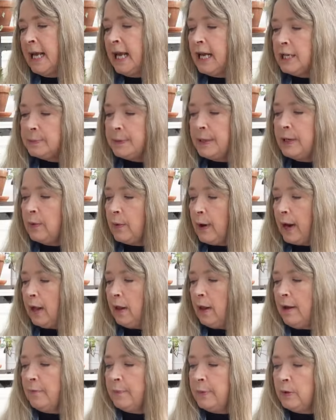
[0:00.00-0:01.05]
It's been a
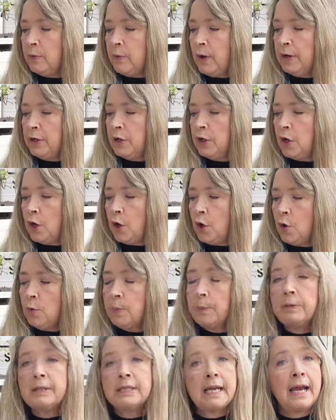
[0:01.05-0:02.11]
while. I've been wanting to go
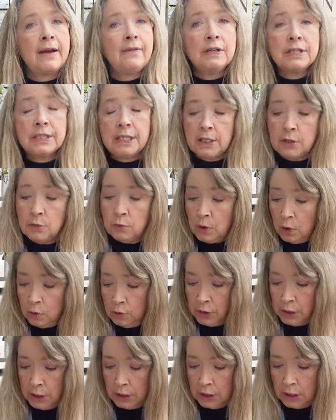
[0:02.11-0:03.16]
ever since
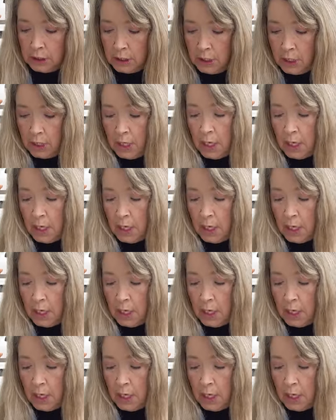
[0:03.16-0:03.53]
roses